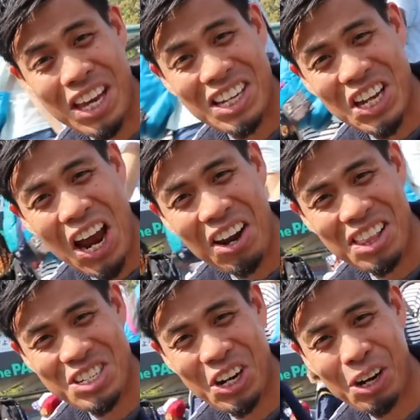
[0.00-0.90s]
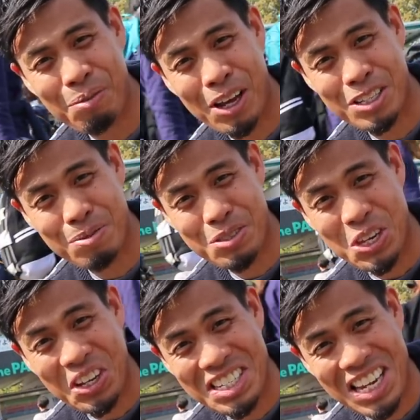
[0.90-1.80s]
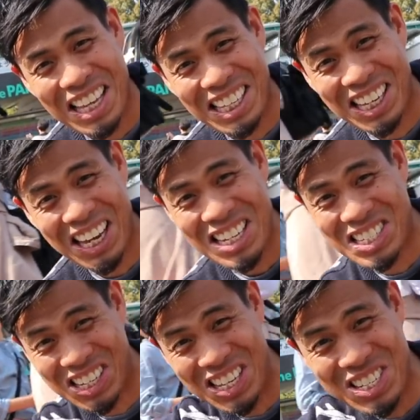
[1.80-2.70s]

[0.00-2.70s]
you get tired of the cherry blossoms, you can take the kids to the